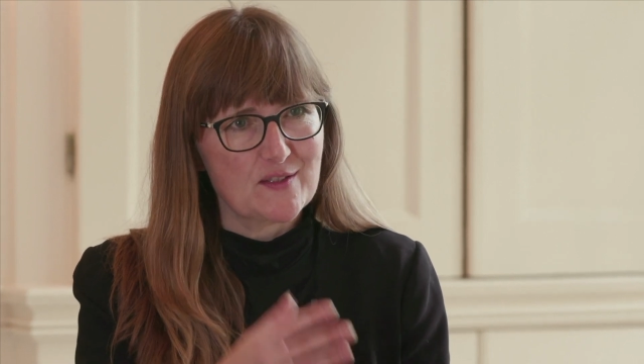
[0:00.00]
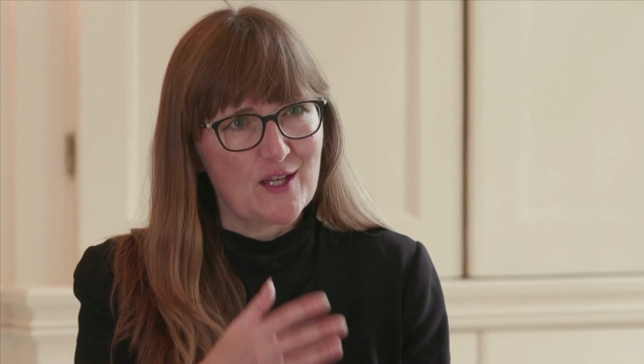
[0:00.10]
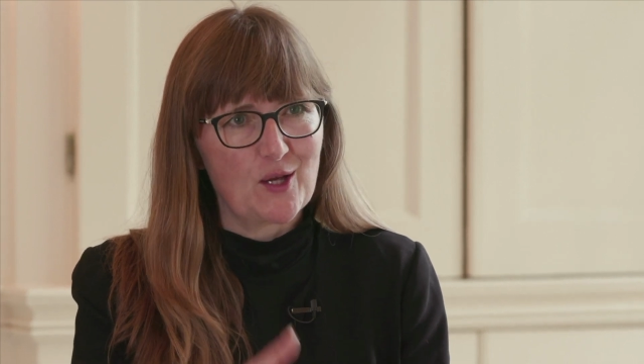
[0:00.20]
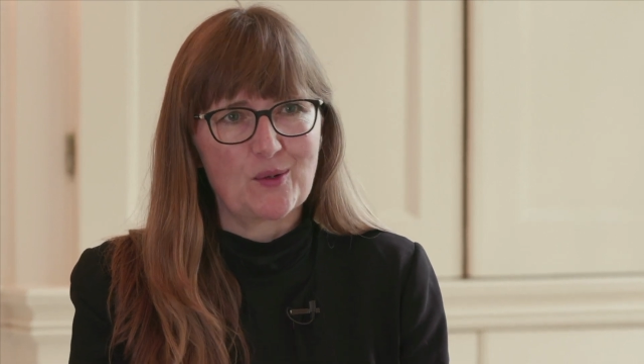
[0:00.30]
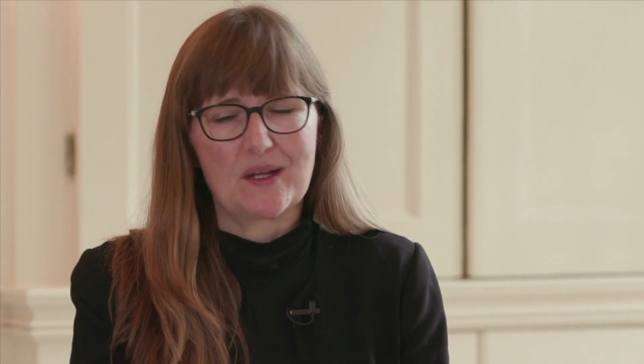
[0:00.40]

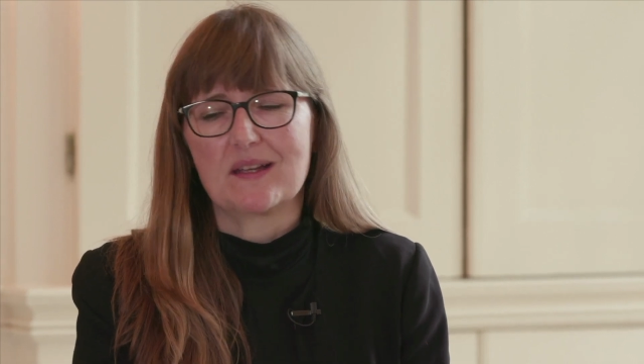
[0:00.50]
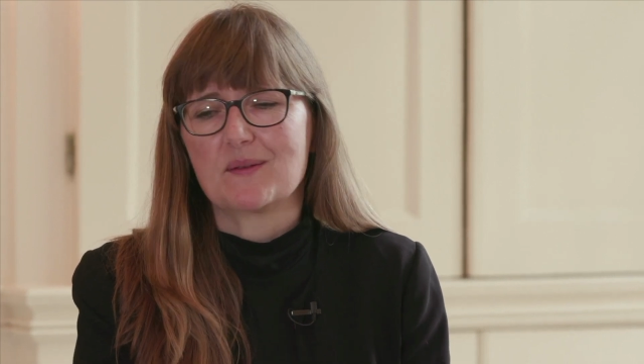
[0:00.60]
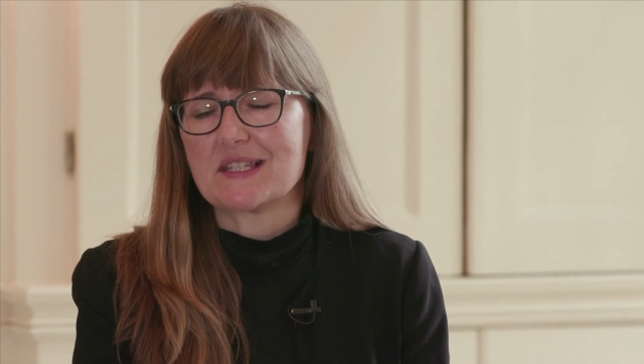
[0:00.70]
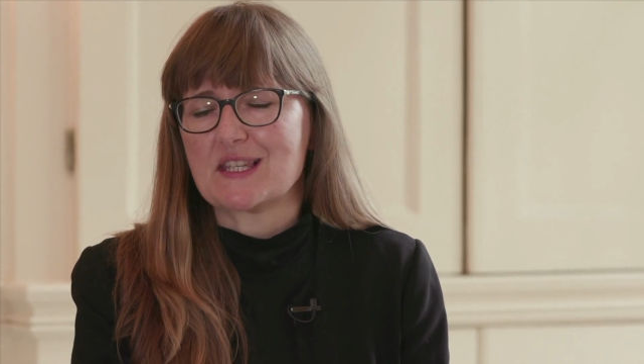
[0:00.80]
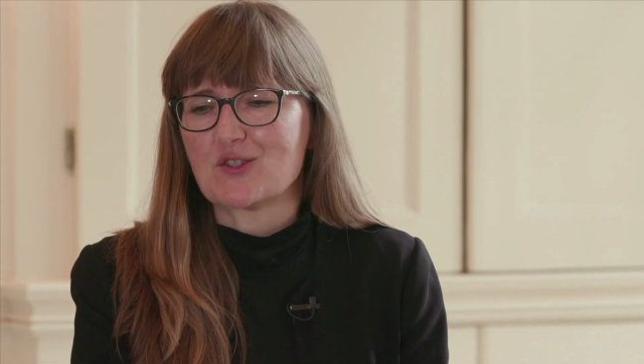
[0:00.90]
so
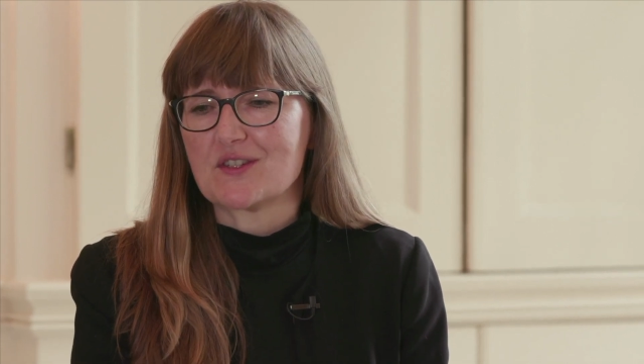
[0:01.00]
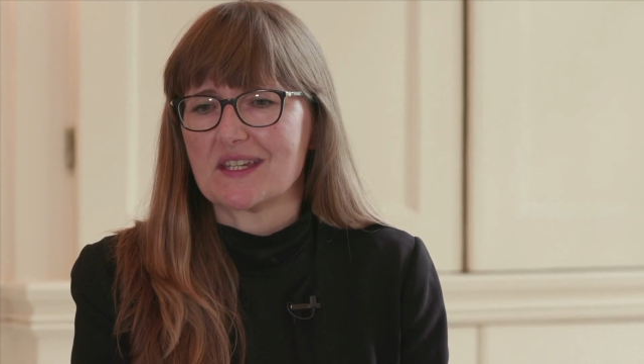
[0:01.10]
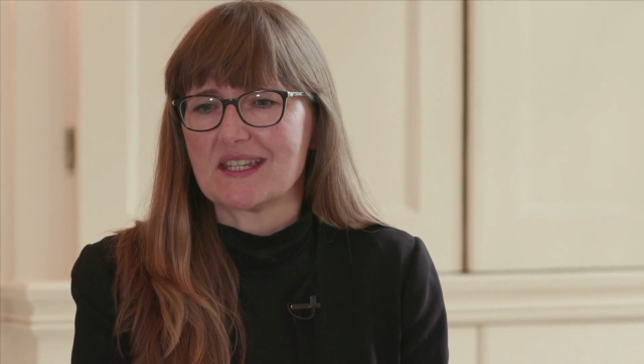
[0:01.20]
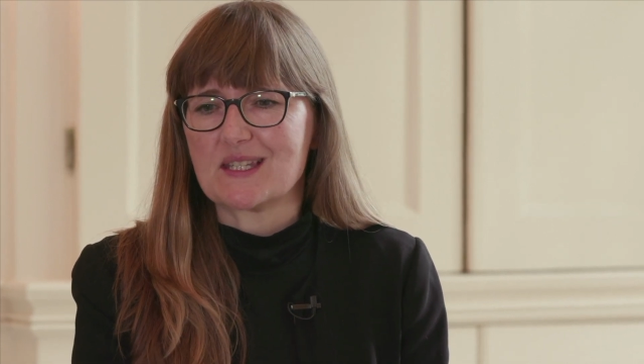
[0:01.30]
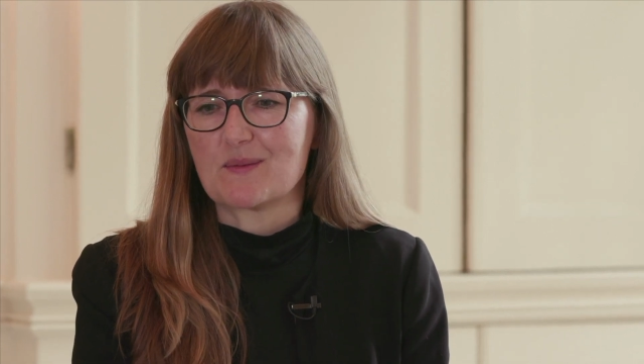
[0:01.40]
it's
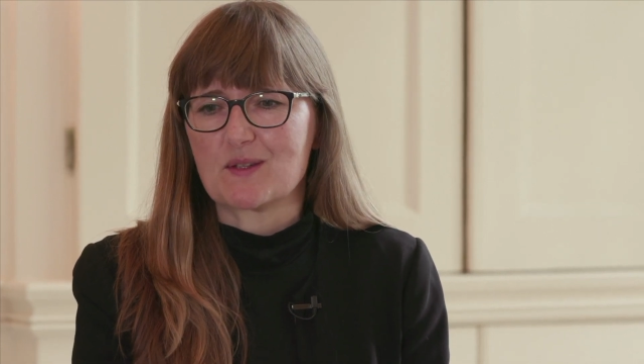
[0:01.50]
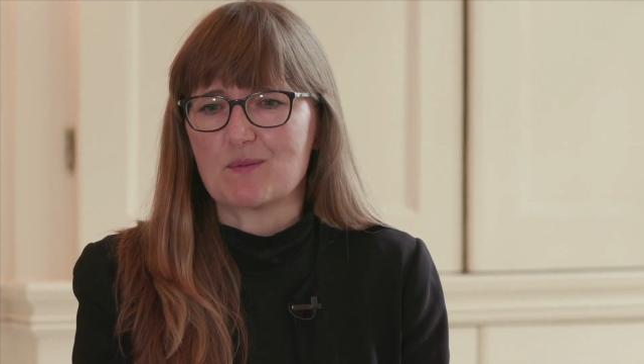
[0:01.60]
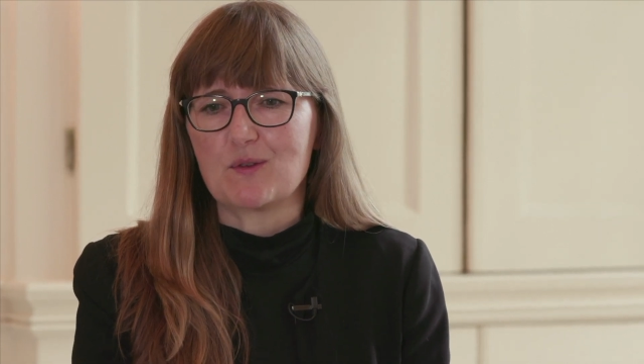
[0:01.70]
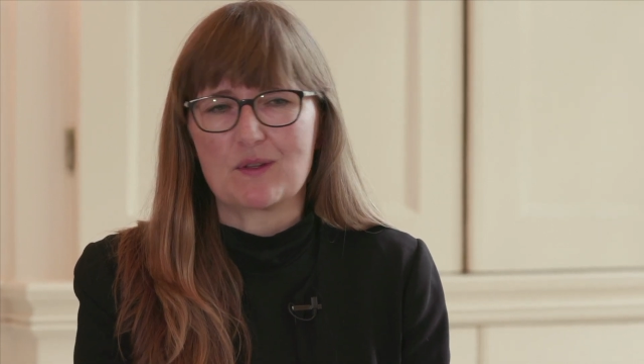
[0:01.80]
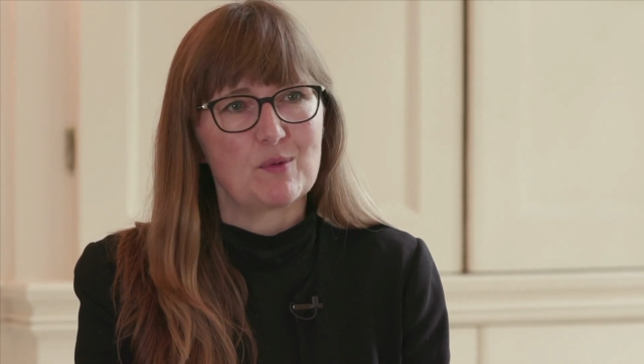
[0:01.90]
interesting in terms
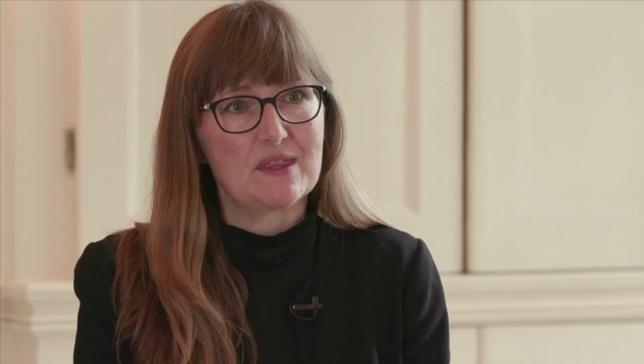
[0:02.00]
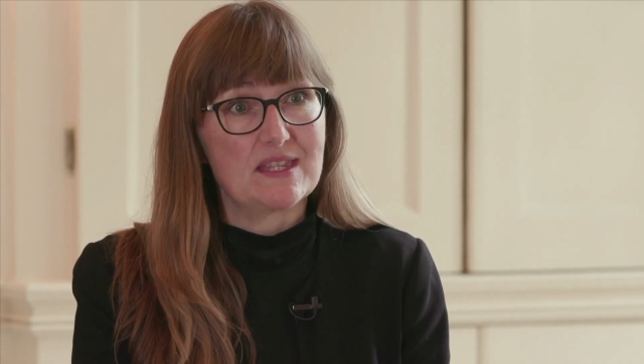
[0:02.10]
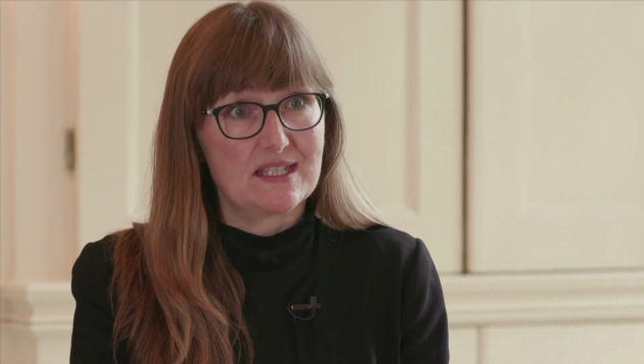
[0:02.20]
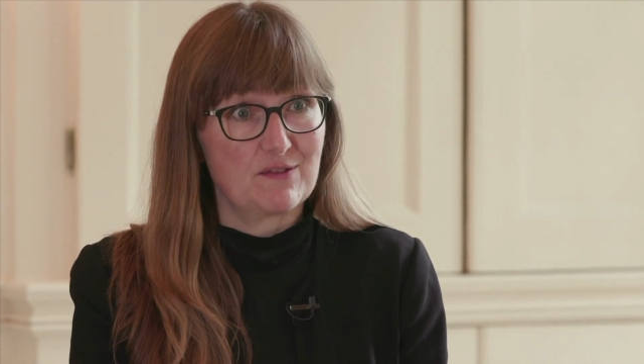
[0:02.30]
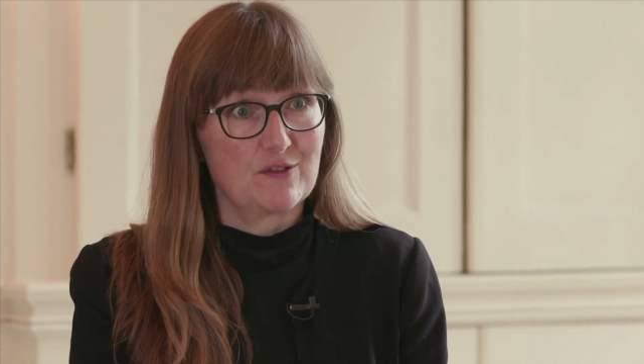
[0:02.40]
of moving
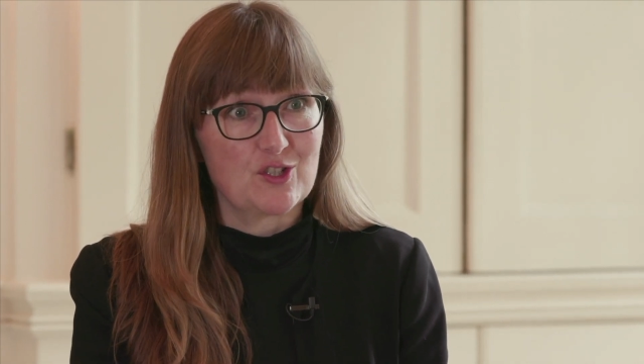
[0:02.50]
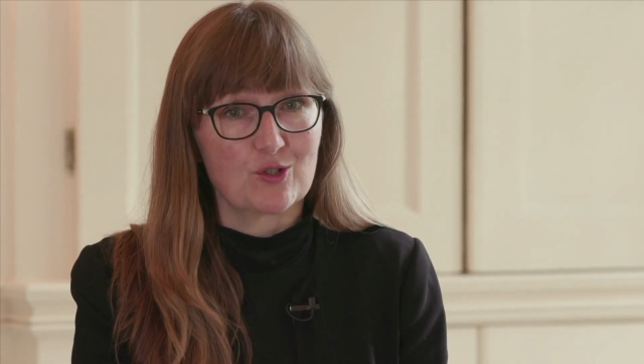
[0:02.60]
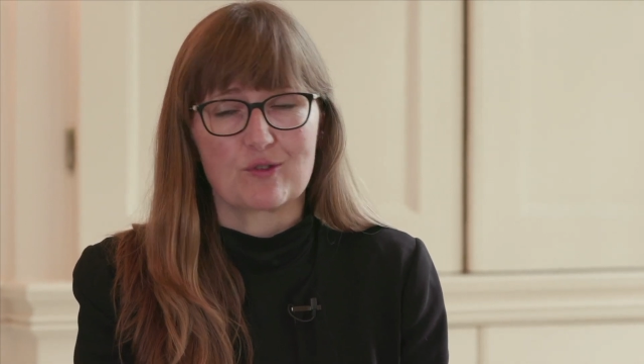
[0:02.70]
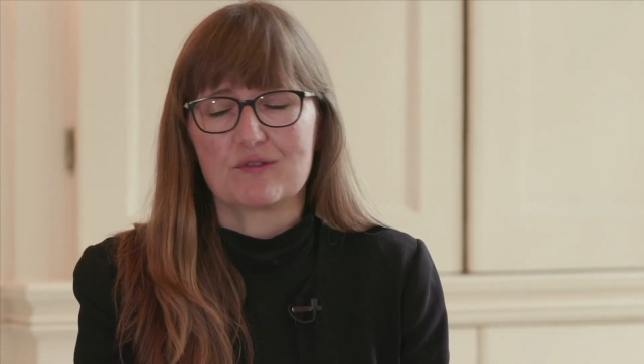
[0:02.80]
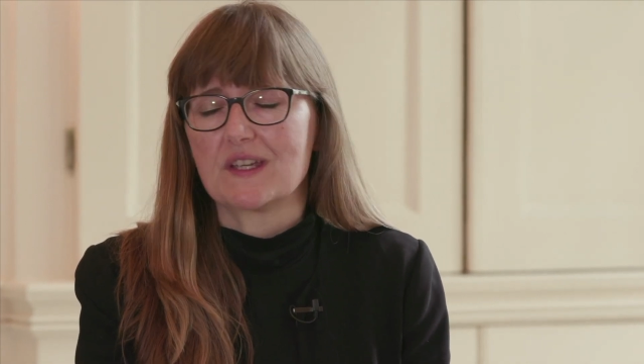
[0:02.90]
with the different
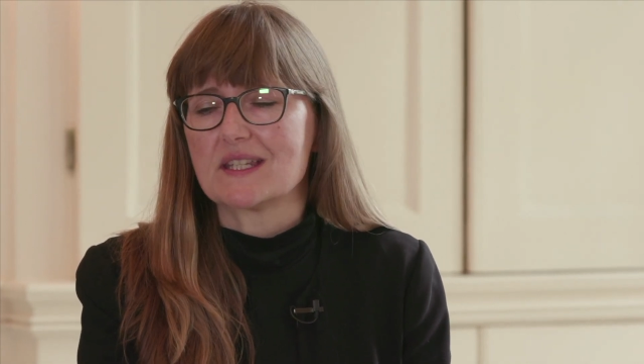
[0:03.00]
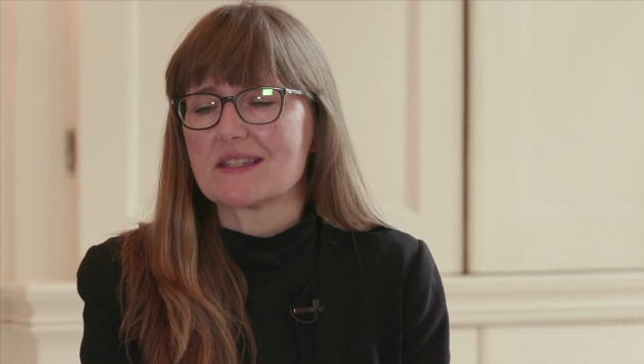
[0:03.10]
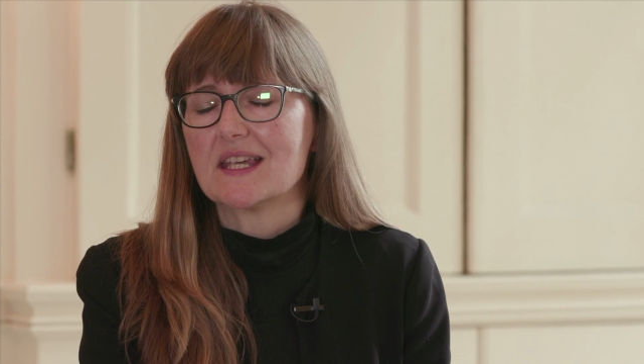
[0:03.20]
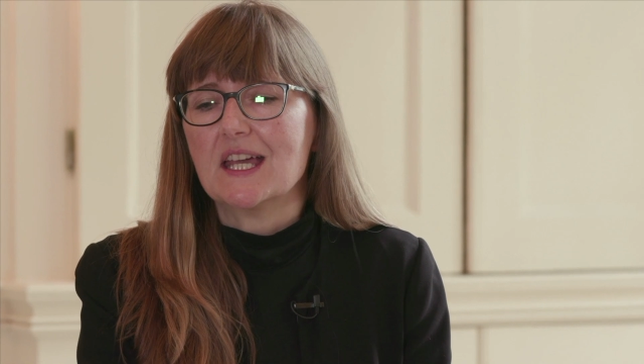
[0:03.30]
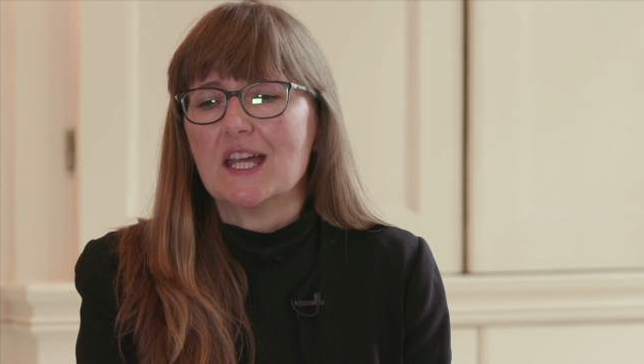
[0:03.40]
geographies.